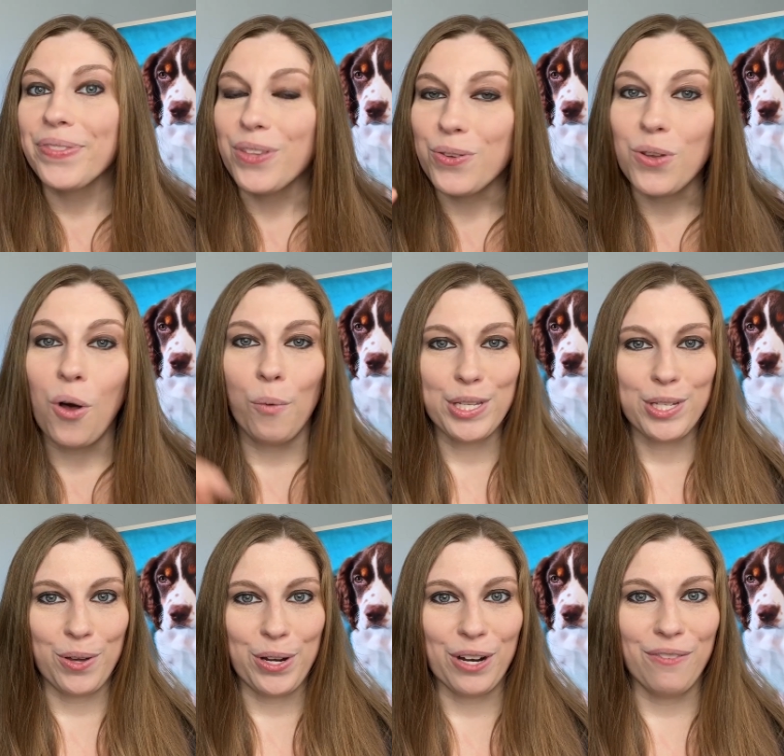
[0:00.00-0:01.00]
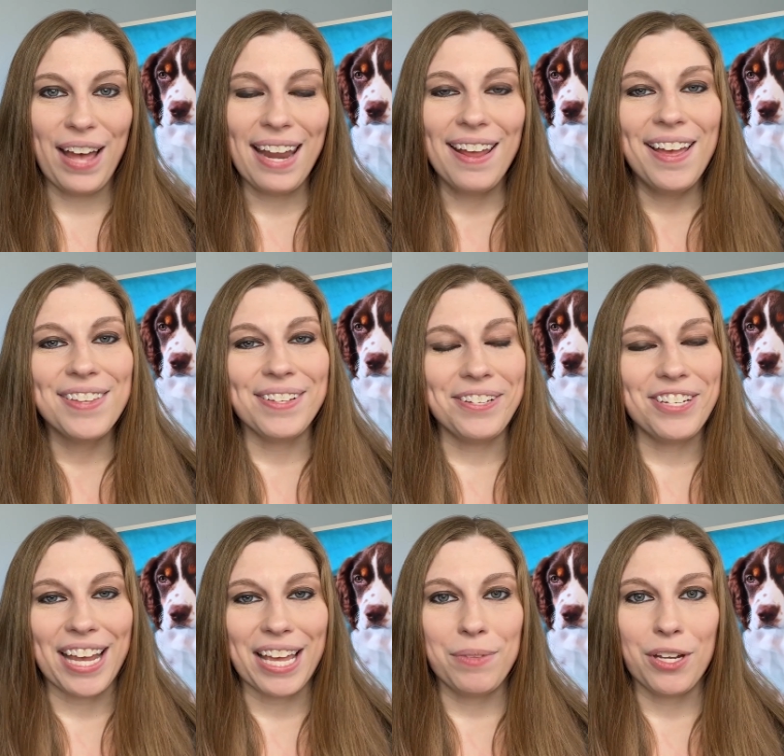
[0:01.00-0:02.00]
those always go to your vet. So go
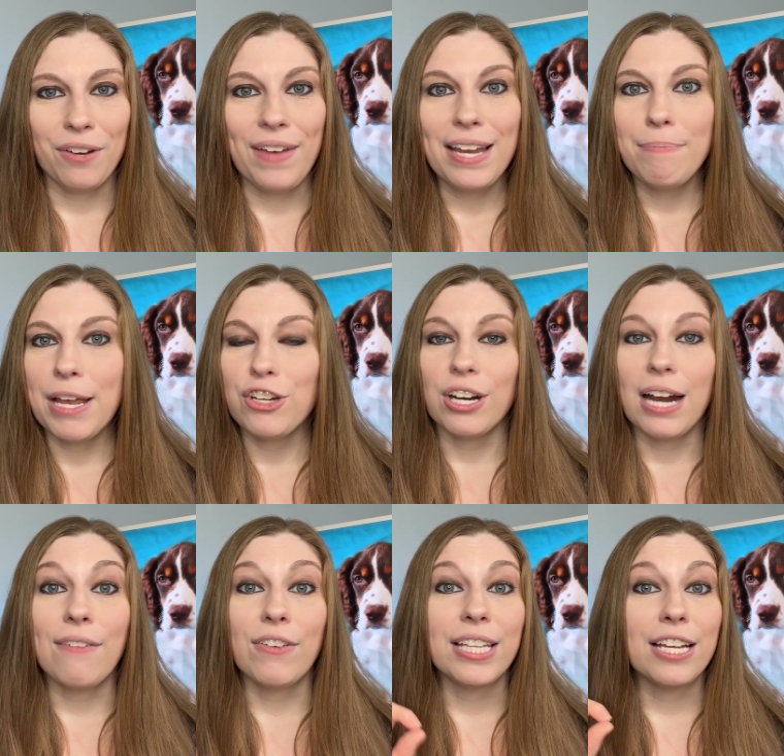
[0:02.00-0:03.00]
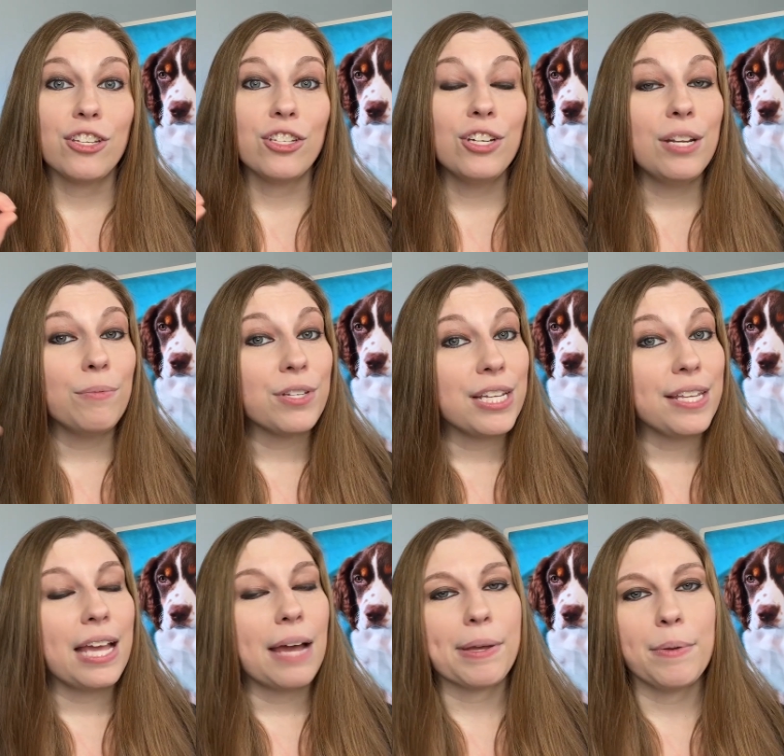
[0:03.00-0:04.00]
check in with your vet, make sure everything is good, and we'll see you
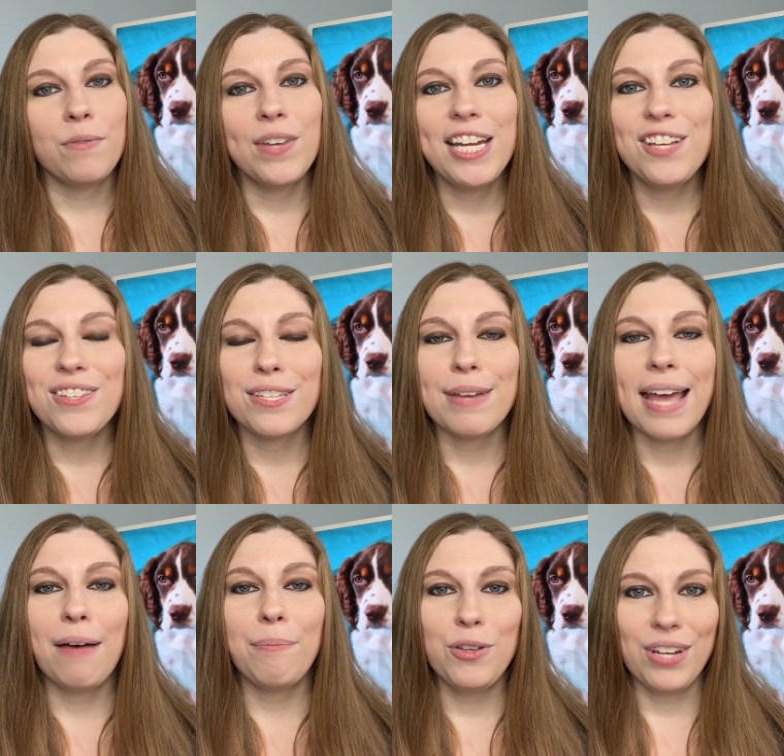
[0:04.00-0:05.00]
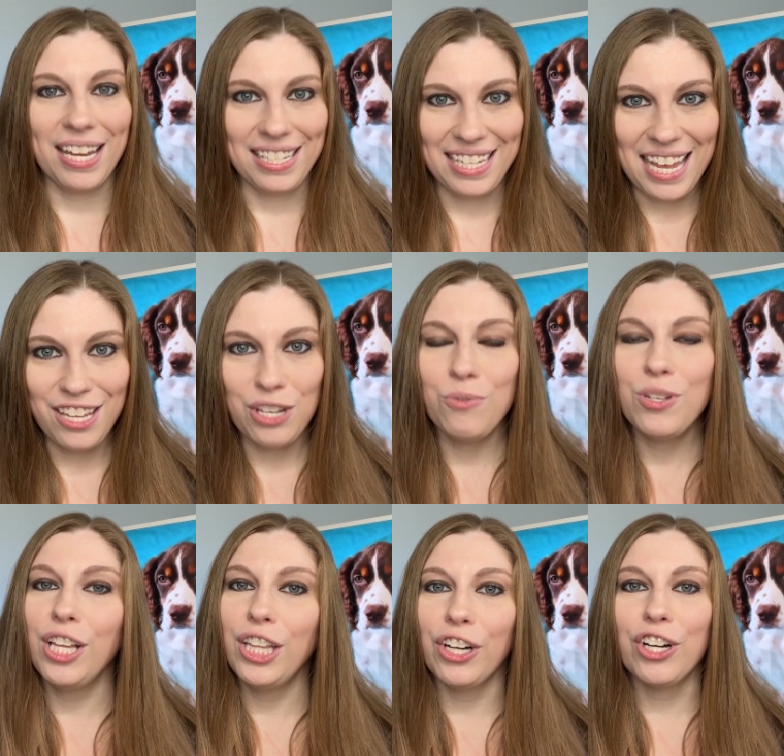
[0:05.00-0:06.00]
in the upcoming videos as we help you to continue
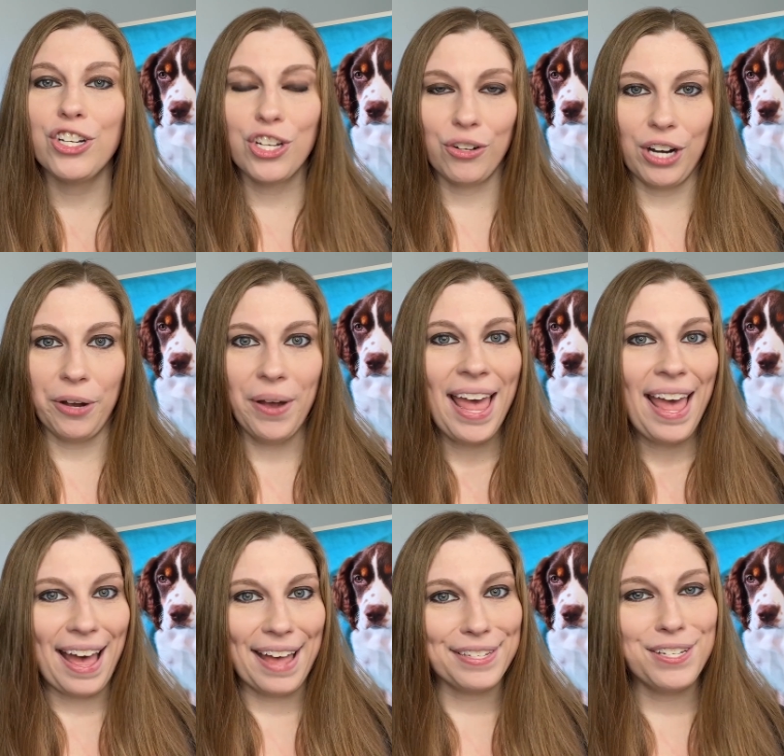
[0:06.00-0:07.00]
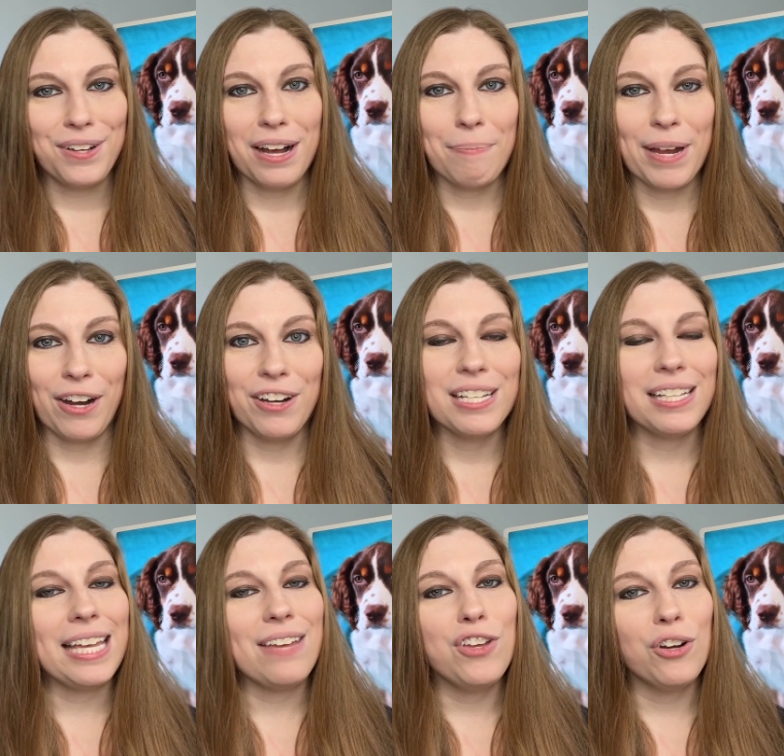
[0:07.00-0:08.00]
to learn to grow as a dog parent to
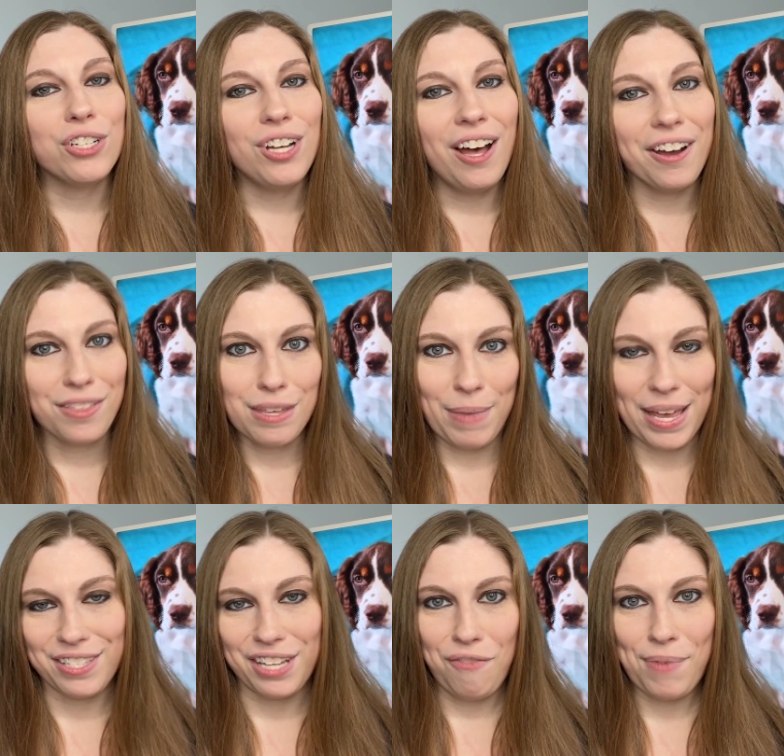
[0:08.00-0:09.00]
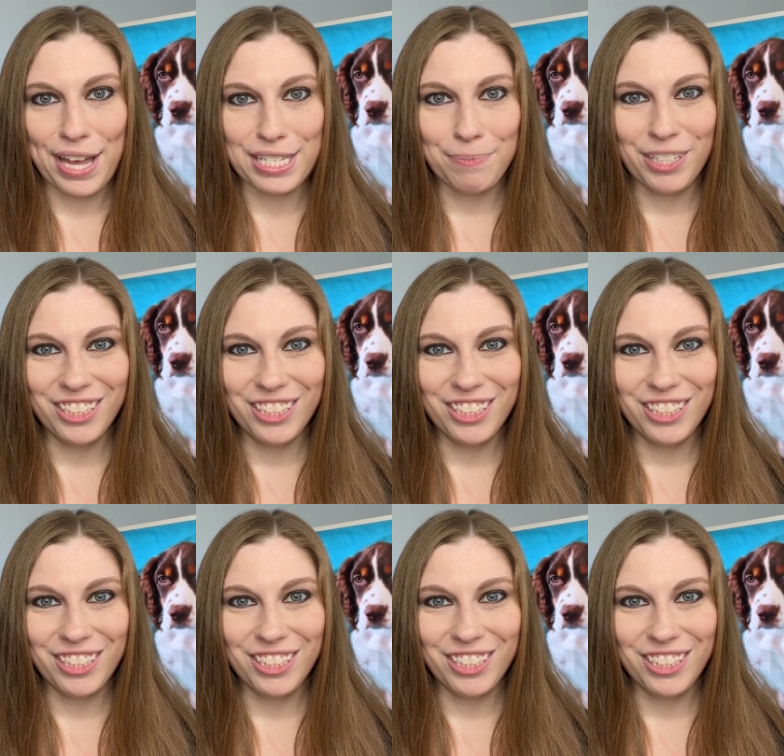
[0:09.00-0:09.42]
give your dog the best life possible.